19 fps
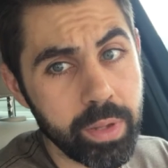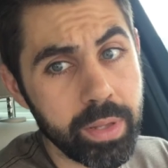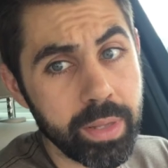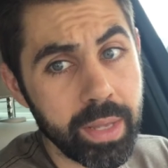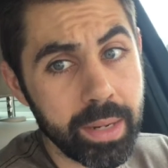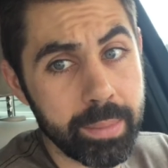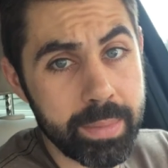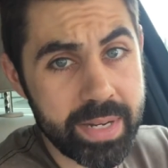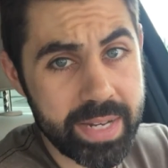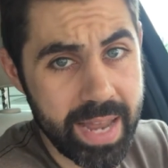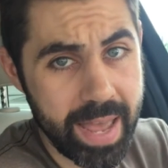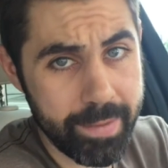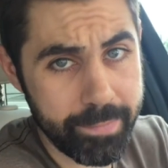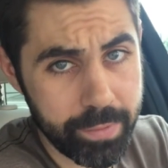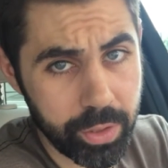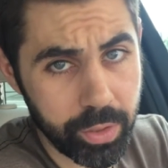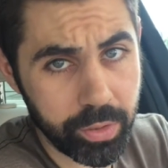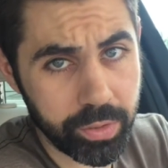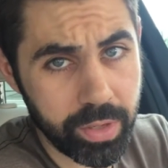and like
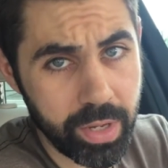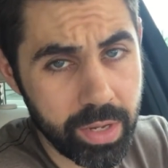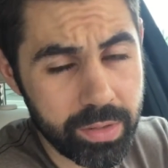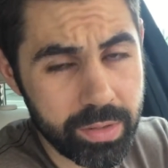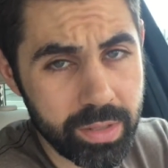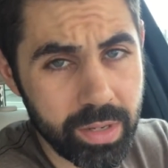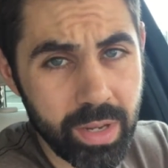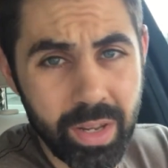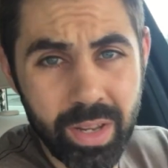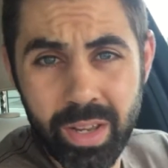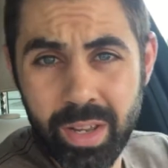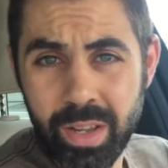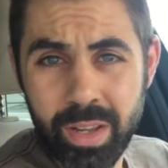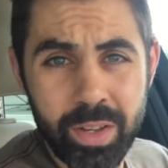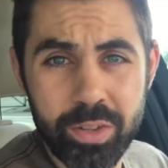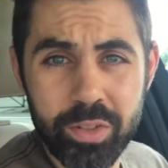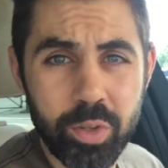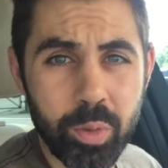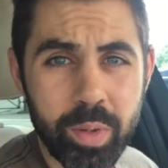modafinil does.
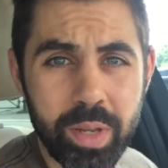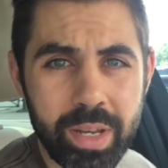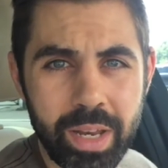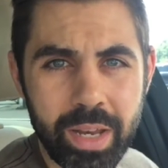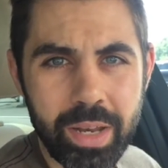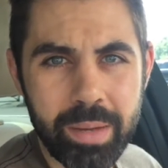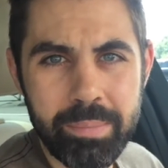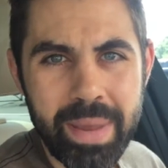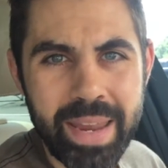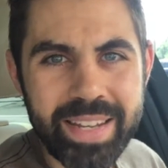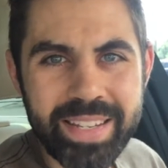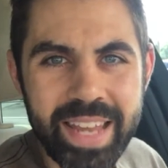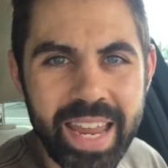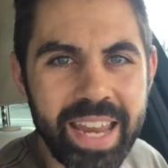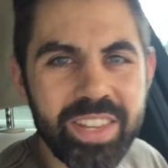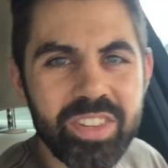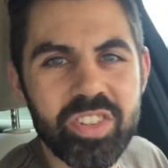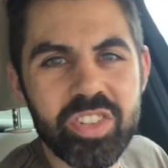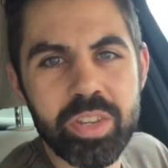So it
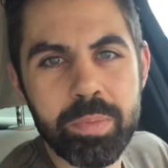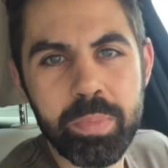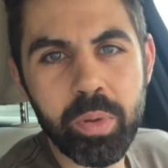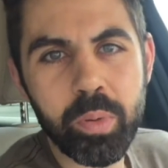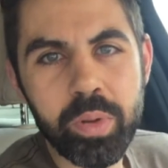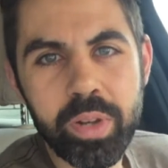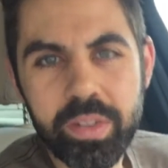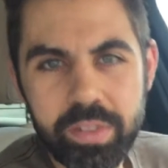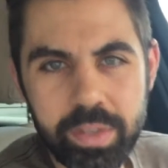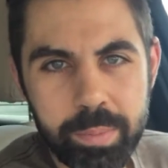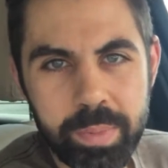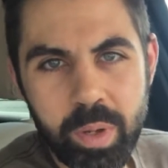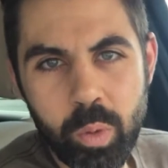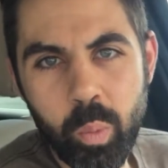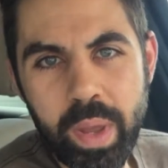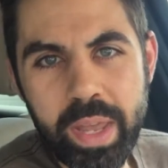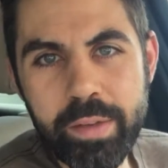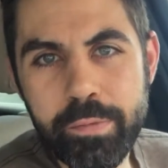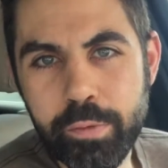maintains its ability to be
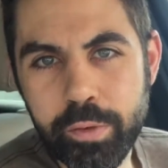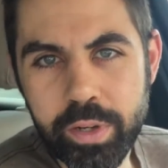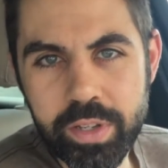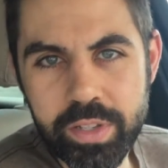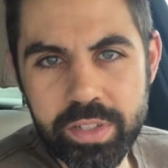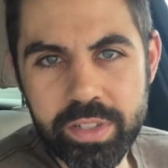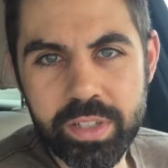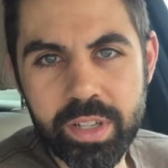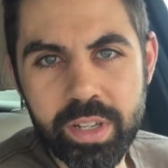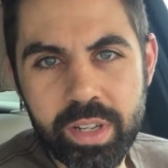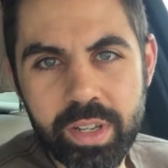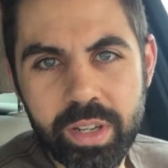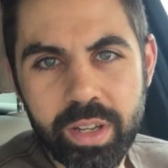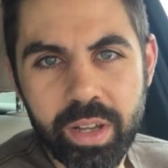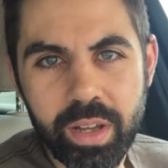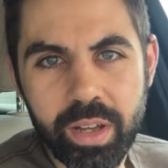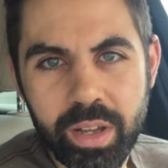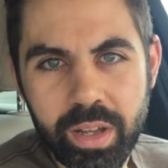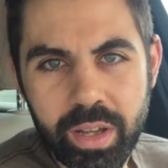wakefulness
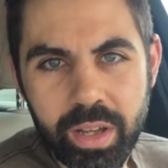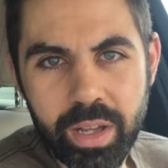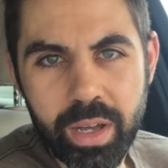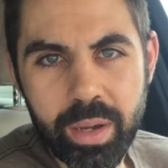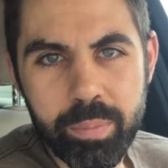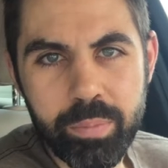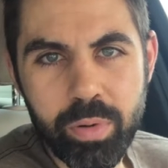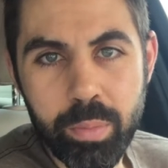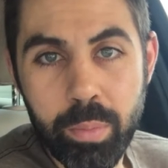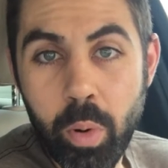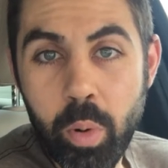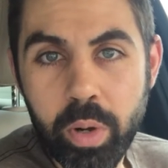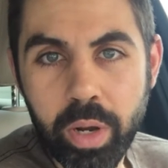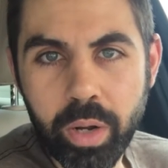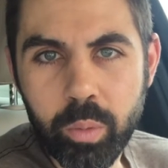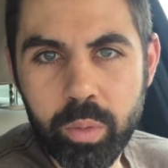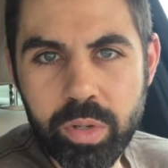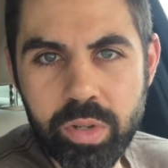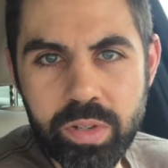
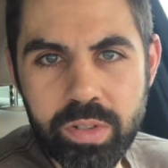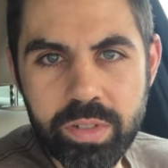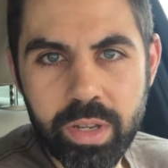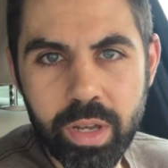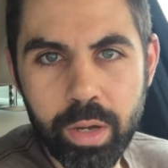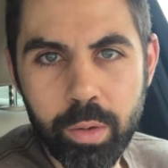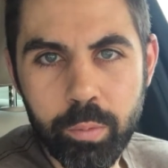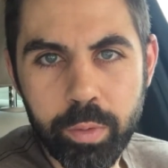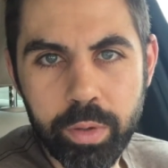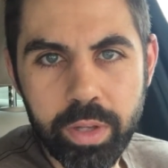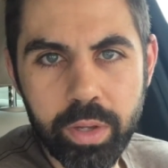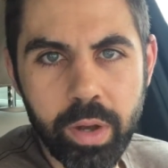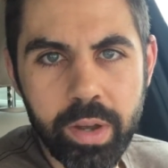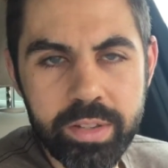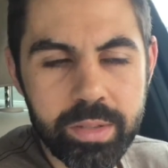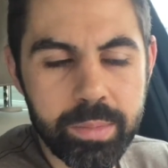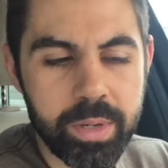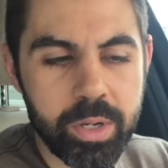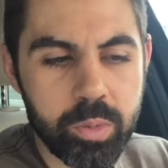promoting, which is really
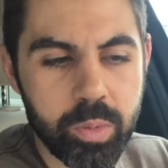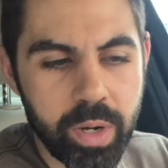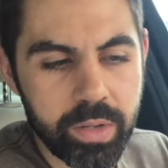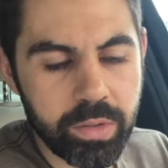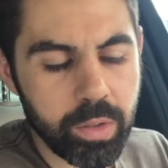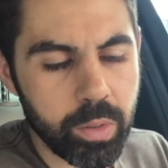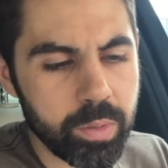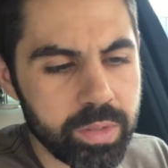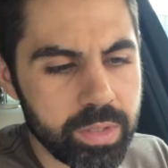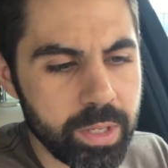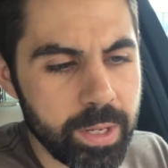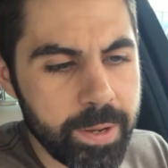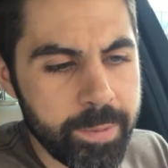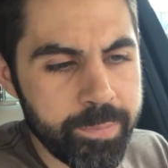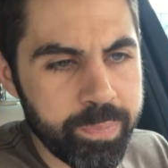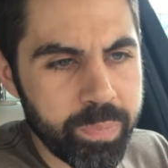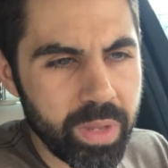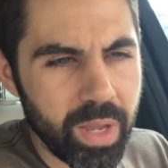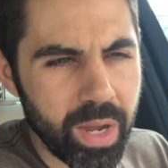awesome. Here's what I dosed.
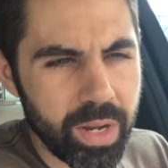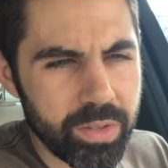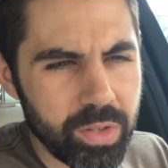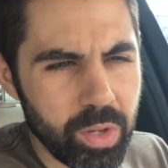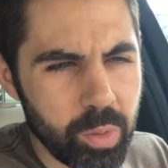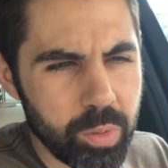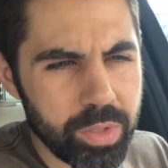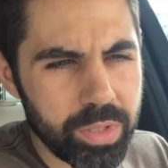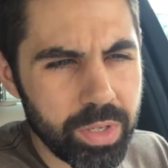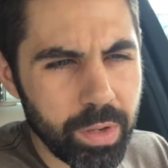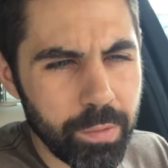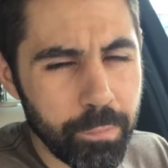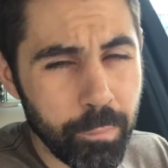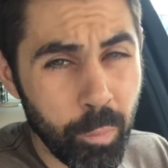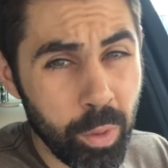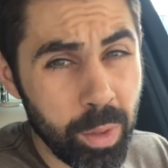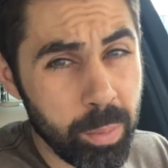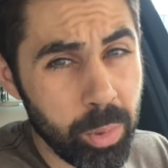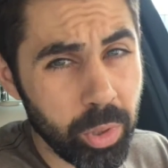I dosed
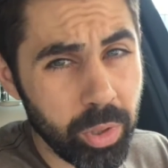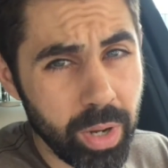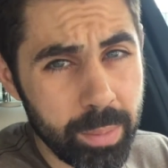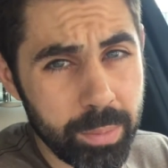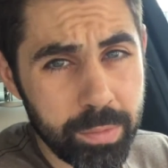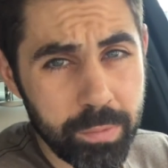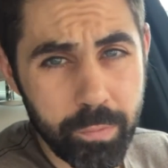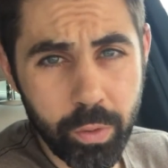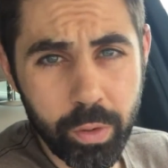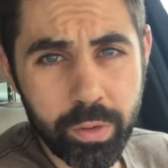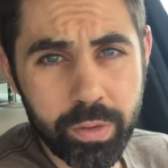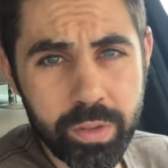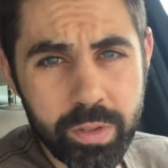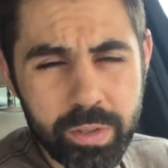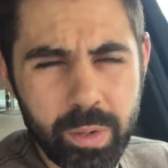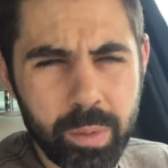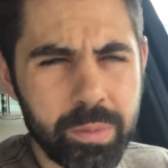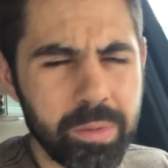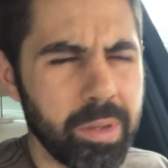40 milligrams first
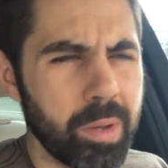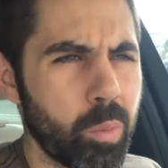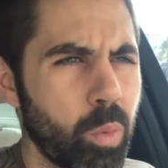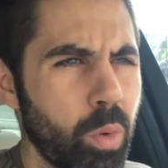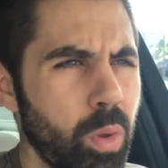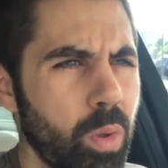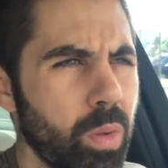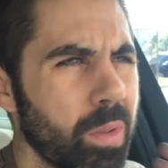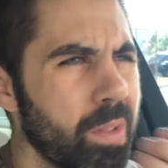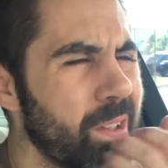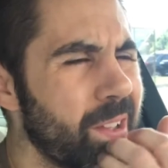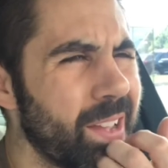because I was like, well,